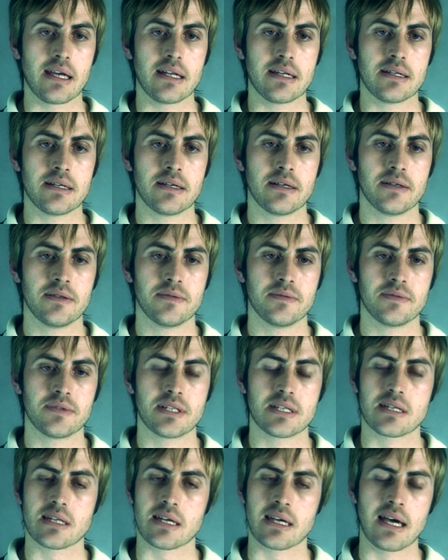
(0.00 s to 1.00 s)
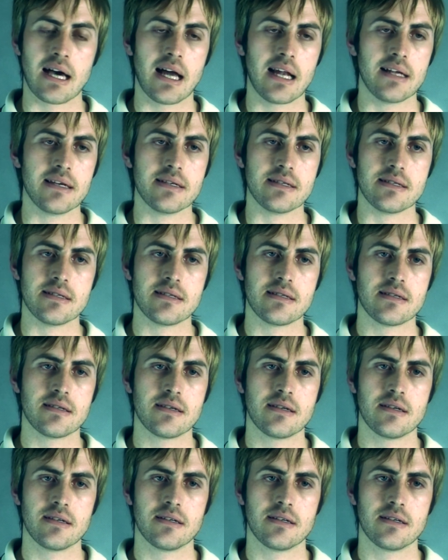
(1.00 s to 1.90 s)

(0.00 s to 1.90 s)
and just the colors.